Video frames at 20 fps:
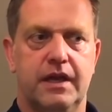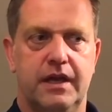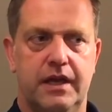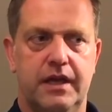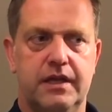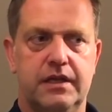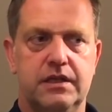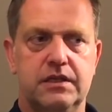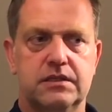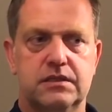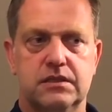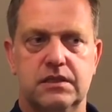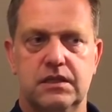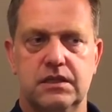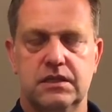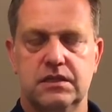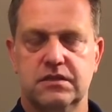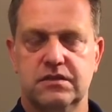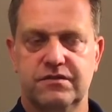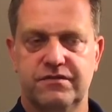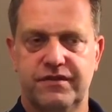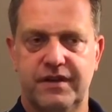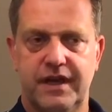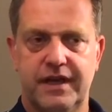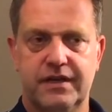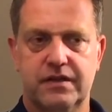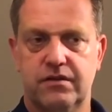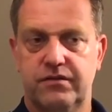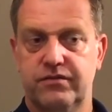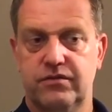it is a
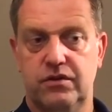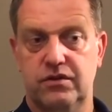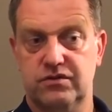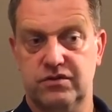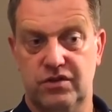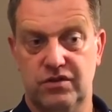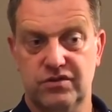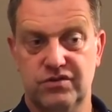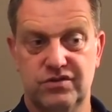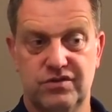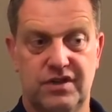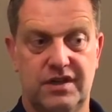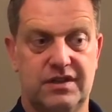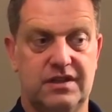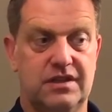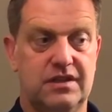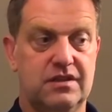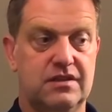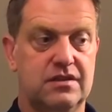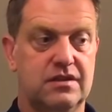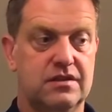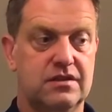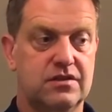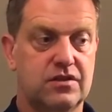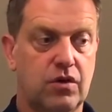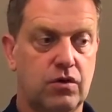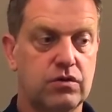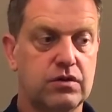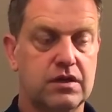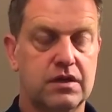fact. Of course, also I think the
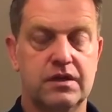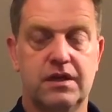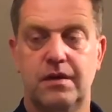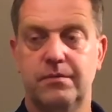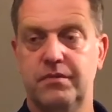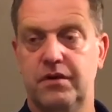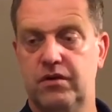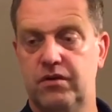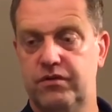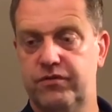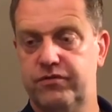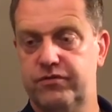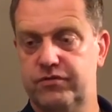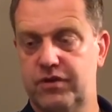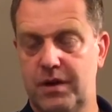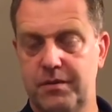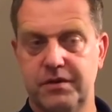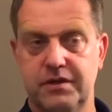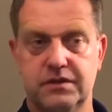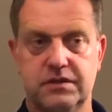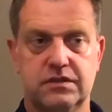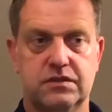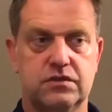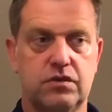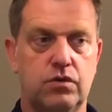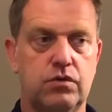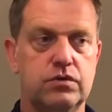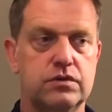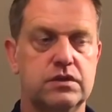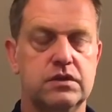total number of rubbers
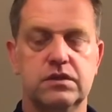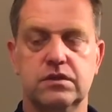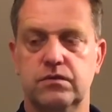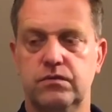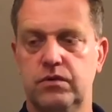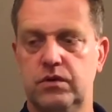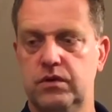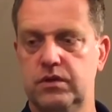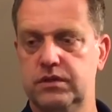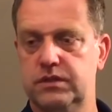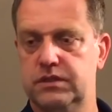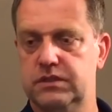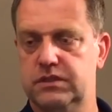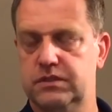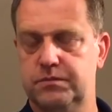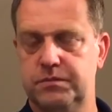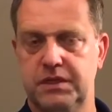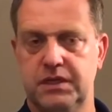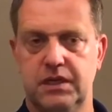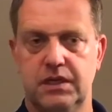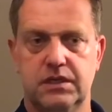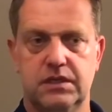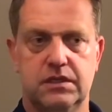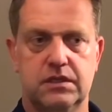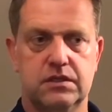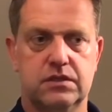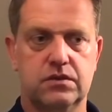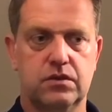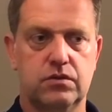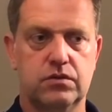sold in the world is bigger than
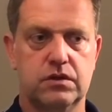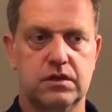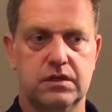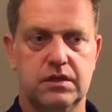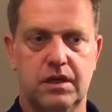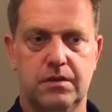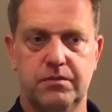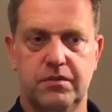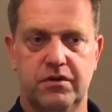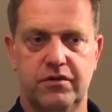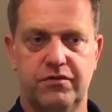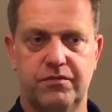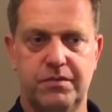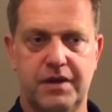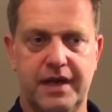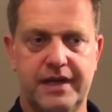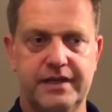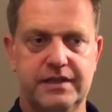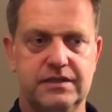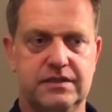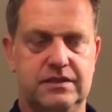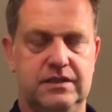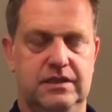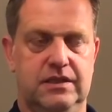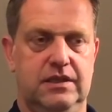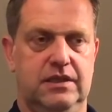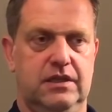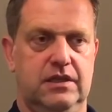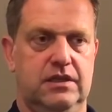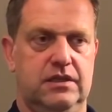the total number of blades.
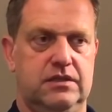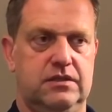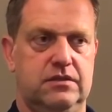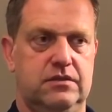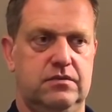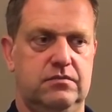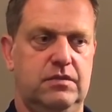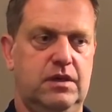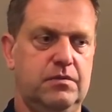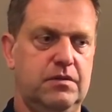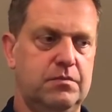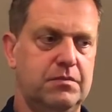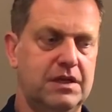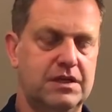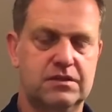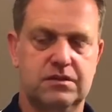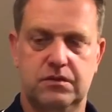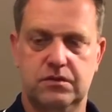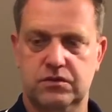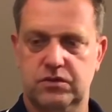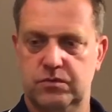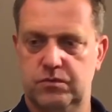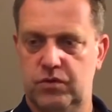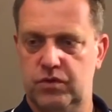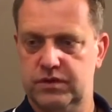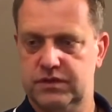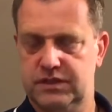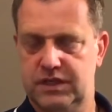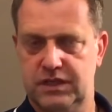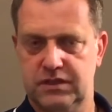So maybe it makes also
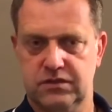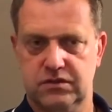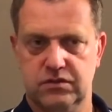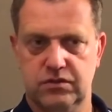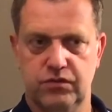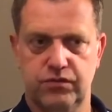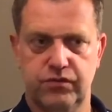more sense to